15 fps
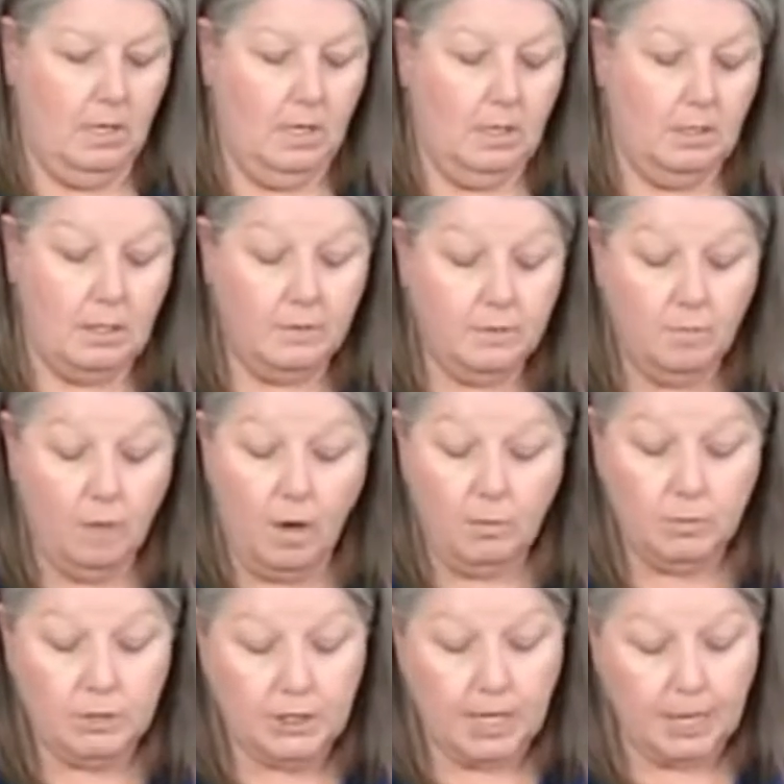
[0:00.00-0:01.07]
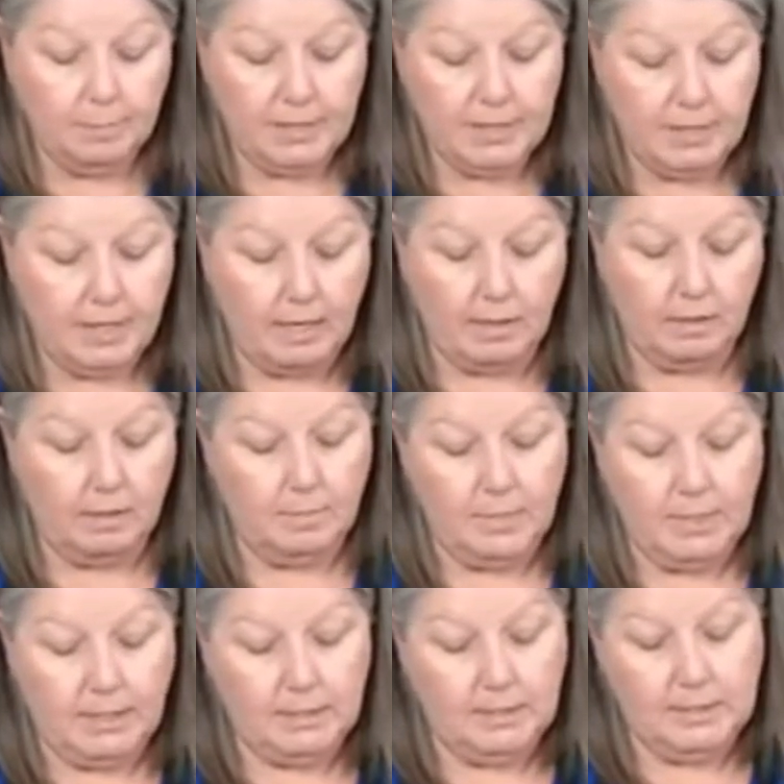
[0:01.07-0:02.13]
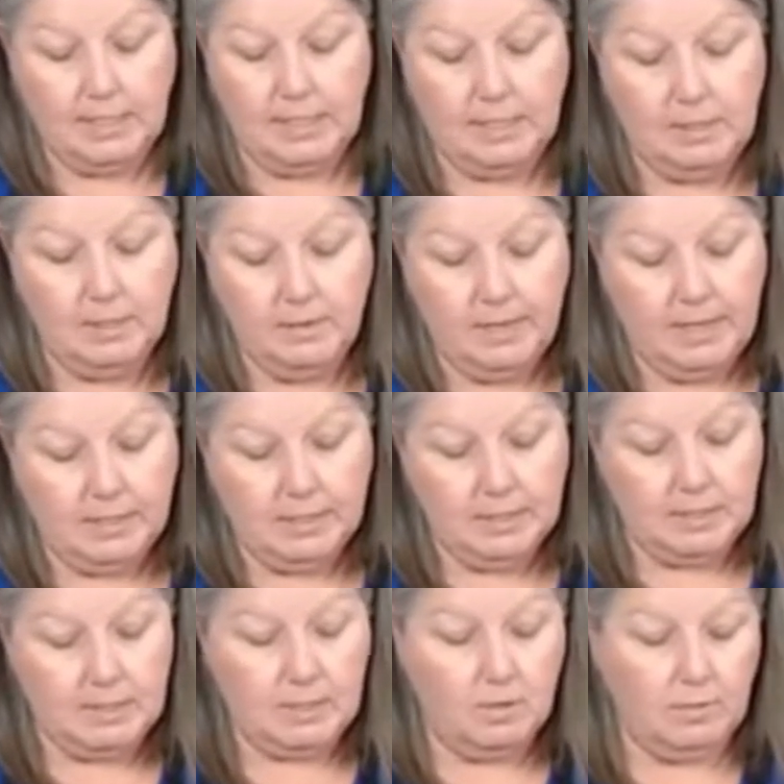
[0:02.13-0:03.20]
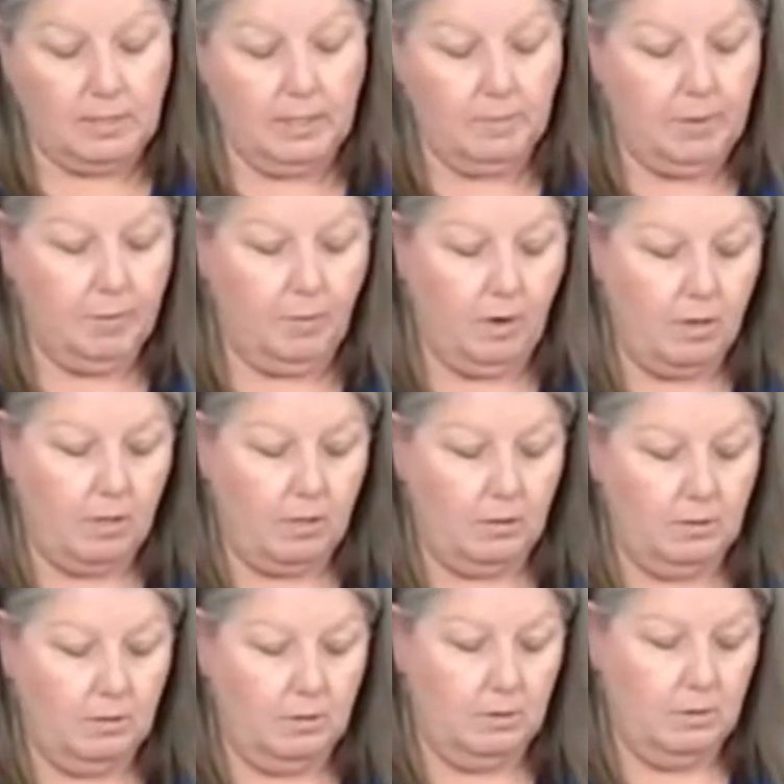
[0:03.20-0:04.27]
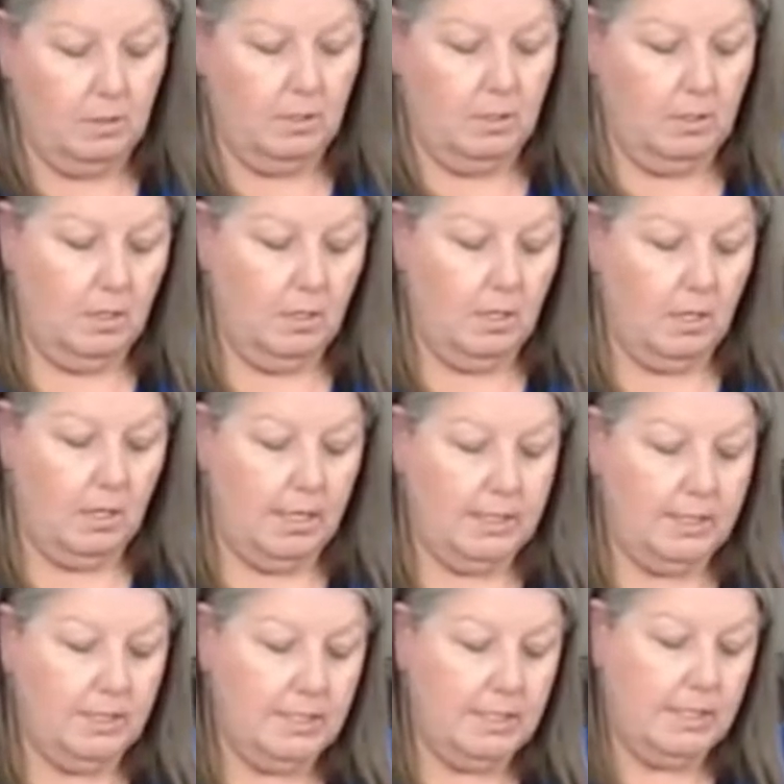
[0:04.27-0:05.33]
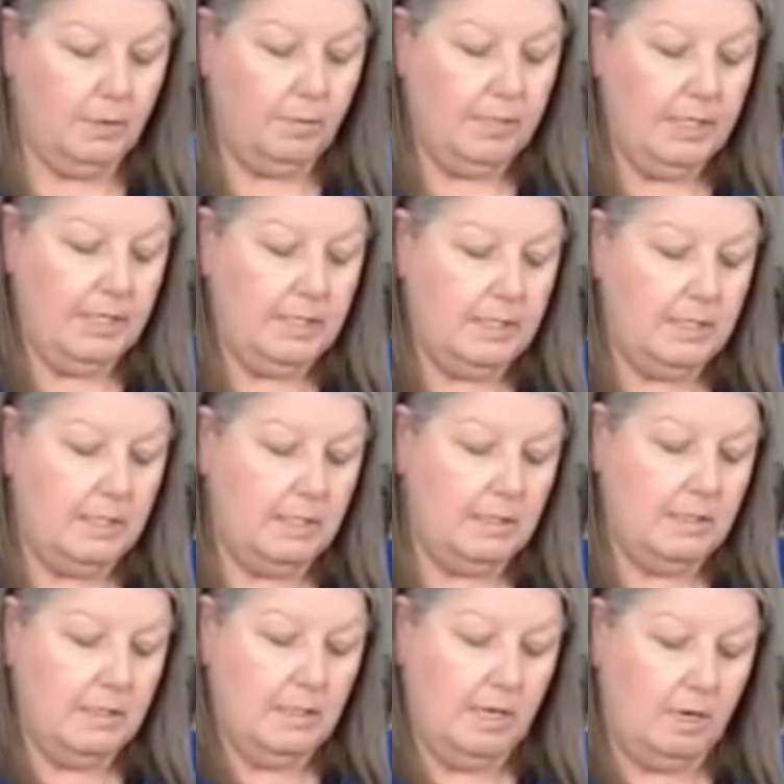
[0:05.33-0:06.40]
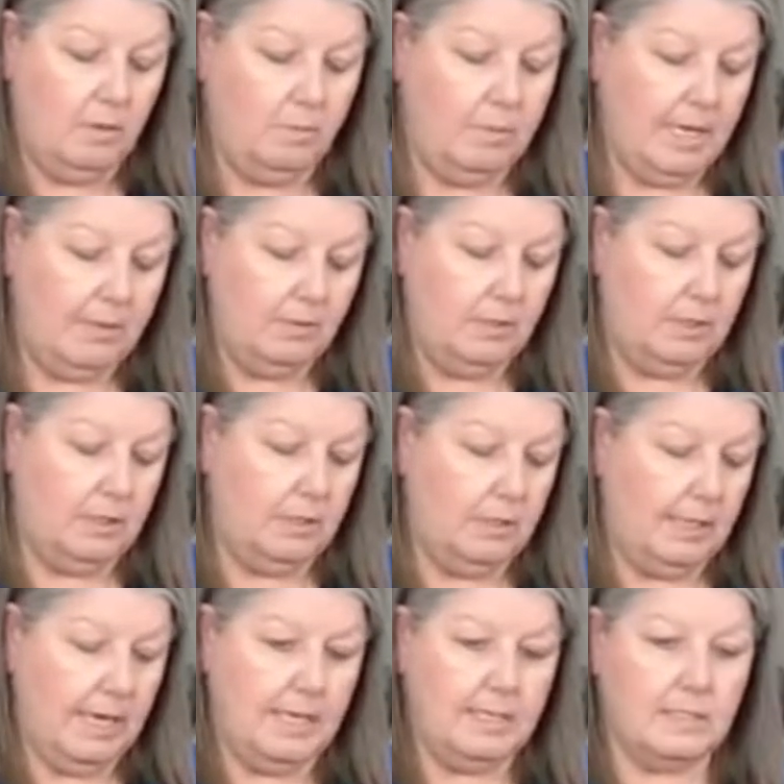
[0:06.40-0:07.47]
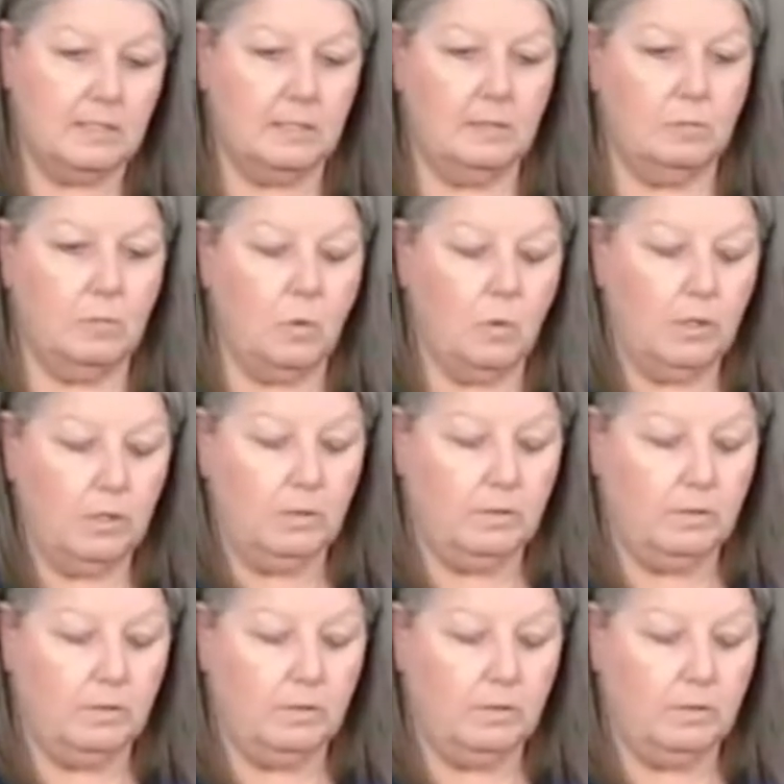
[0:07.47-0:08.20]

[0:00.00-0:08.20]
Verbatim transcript: Nothing wrong with shopping there. I'm not saying there is. Don't get me wrong. I just think we need to, to help out the little guys a little more.